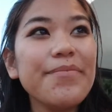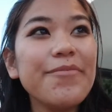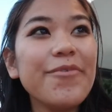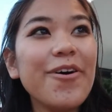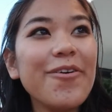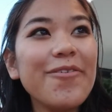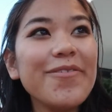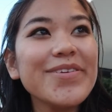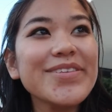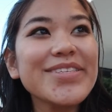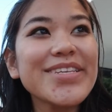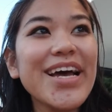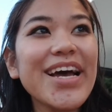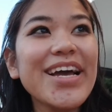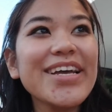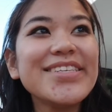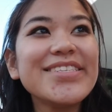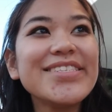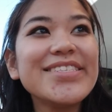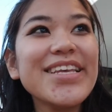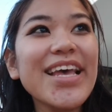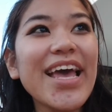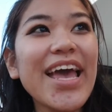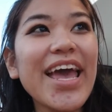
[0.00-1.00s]
What was I
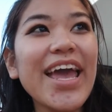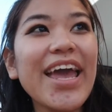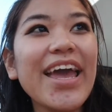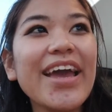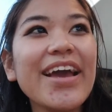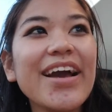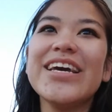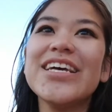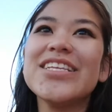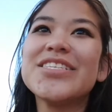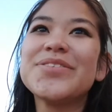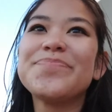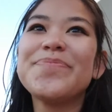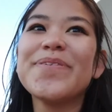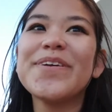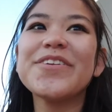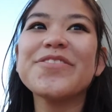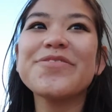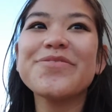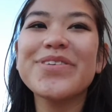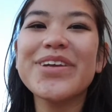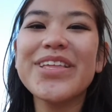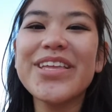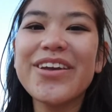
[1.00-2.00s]
saying? It's been
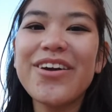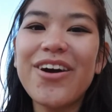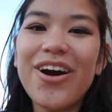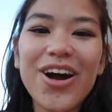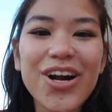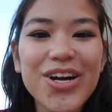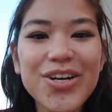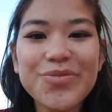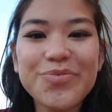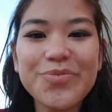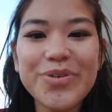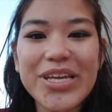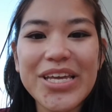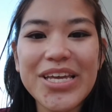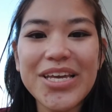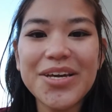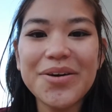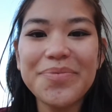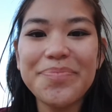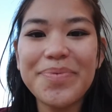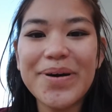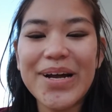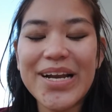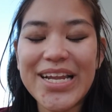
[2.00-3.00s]
a really hard week,
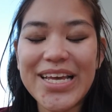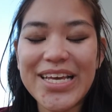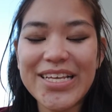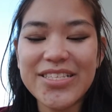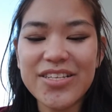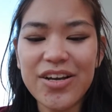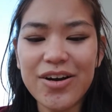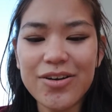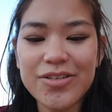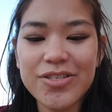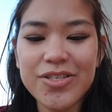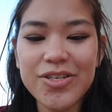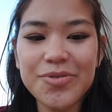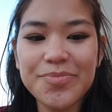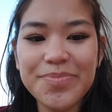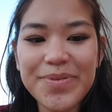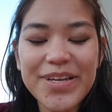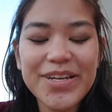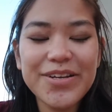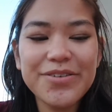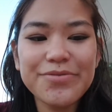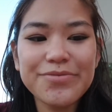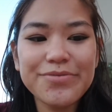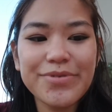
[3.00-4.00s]
but it's also
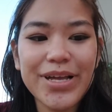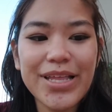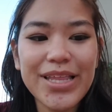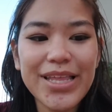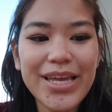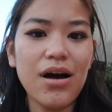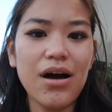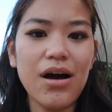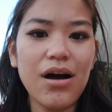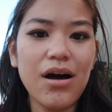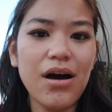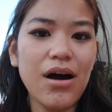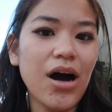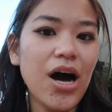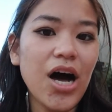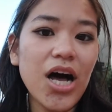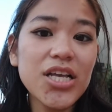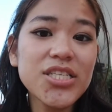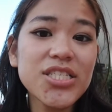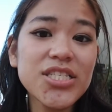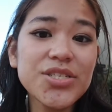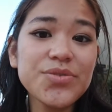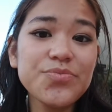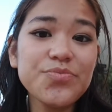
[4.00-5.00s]
been a really
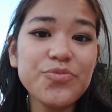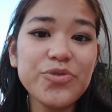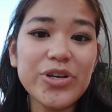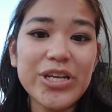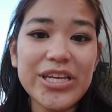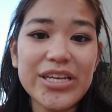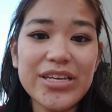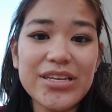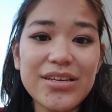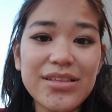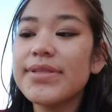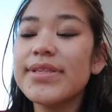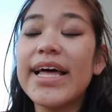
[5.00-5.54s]
awesome week.